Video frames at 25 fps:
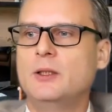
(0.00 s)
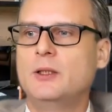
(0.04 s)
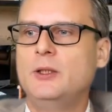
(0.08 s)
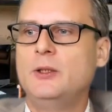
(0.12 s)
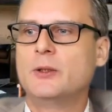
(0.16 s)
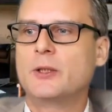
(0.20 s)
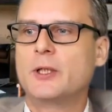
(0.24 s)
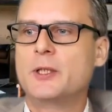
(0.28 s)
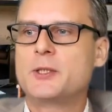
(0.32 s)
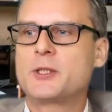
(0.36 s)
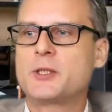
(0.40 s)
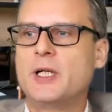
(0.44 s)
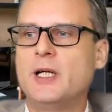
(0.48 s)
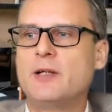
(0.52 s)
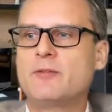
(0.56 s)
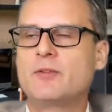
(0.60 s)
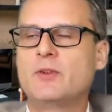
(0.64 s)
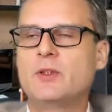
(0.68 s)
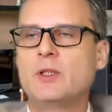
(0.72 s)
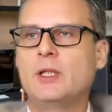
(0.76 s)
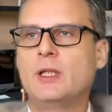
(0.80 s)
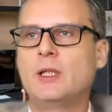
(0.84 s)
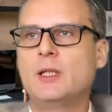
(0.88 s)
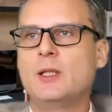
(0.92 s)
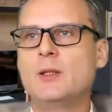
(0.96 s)
you're
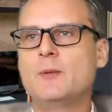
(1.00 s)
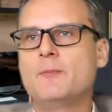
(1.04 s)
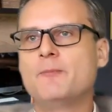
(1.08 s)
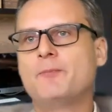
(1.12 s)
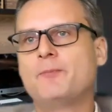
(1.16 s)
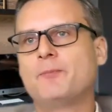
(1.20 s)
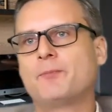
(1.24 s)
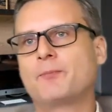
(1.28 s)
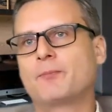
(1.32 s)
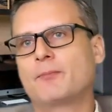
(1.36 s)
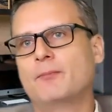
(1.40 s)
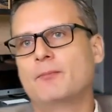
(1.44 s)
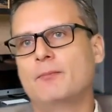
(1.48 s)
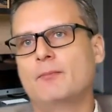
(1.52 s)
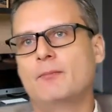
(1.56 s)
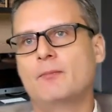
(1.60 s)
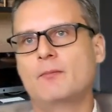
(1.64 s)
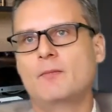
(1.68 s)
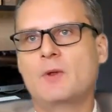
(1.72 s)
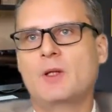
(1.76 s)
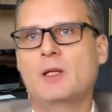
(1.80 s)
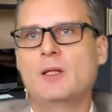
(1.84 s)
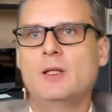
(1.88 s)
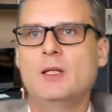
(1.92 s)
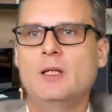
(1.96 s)
drafting
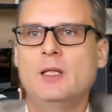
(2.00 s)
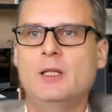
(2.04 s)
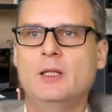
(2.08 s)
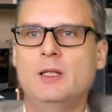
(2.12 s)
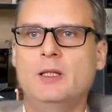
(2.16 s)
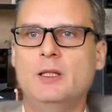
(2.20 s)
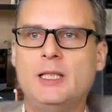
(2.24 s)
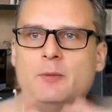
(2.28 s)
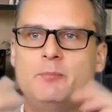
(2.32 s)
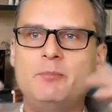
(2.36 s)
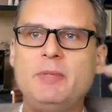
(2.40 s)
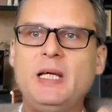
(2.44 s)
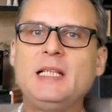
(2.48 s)
that